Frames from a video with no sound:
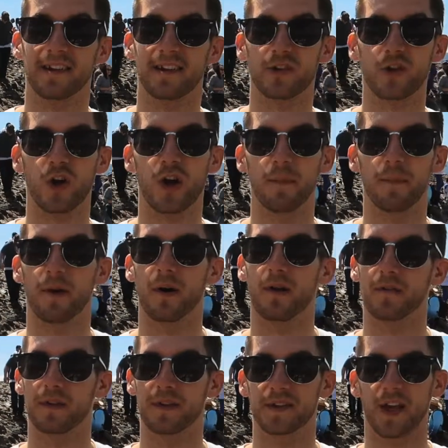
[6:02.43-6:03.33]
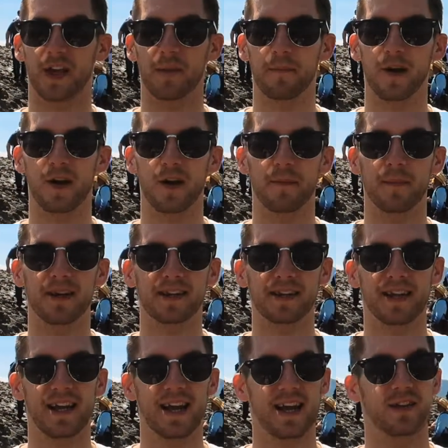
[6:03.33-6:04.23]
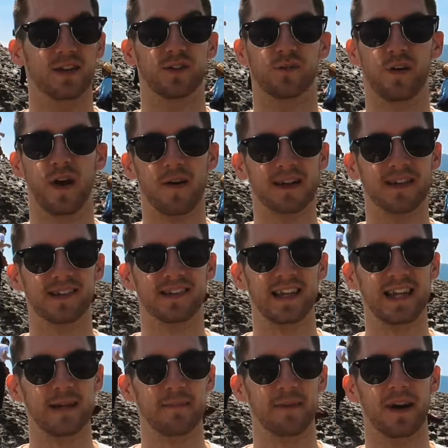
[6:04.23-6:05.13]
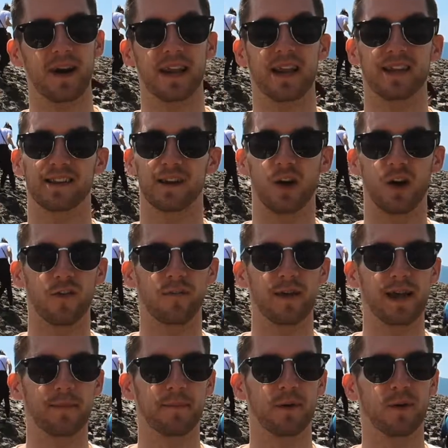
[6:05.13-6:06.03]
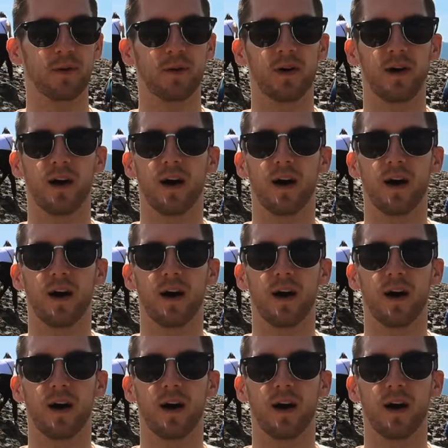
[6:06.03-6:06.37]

to the top of the Sun Pyramid. It's very steep and there's a lot of people,